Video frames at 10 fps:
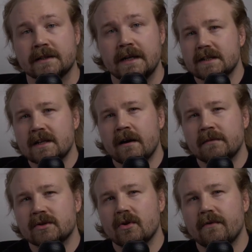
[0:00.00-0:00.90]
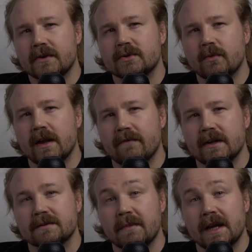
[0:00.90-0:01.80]
This time the surface weave
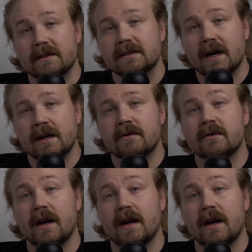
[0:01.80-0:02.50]
is made tighter,